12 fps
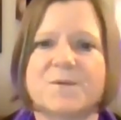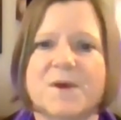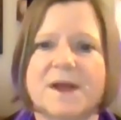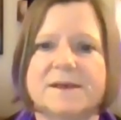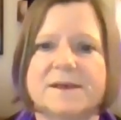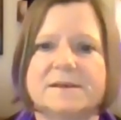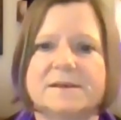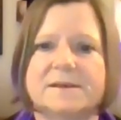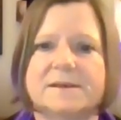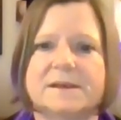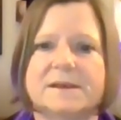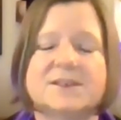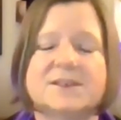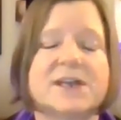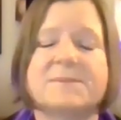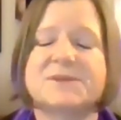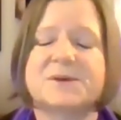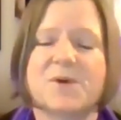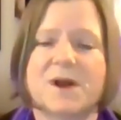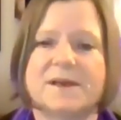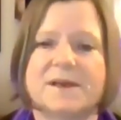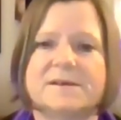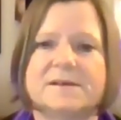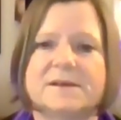1, chapter
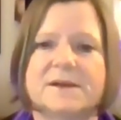1,